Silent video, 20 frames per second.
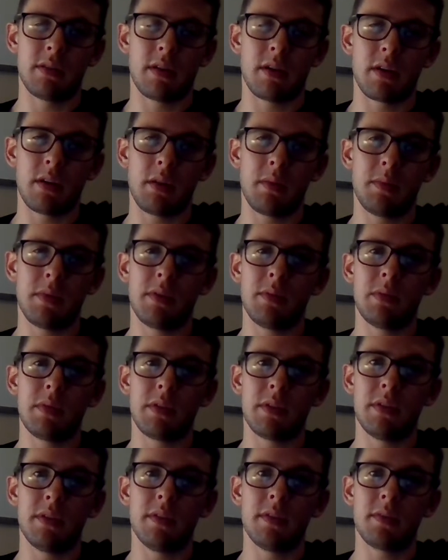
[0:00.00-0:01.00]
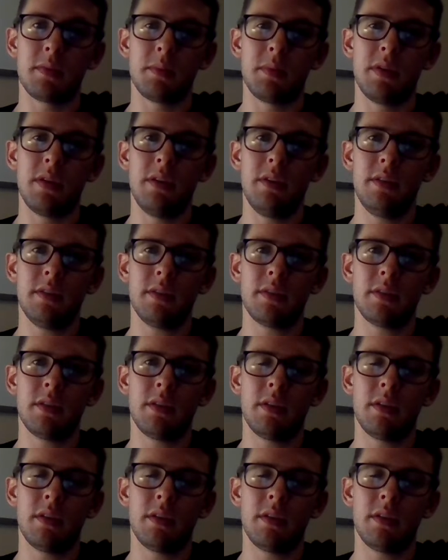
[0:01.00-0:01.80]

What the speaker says: argument within this piece.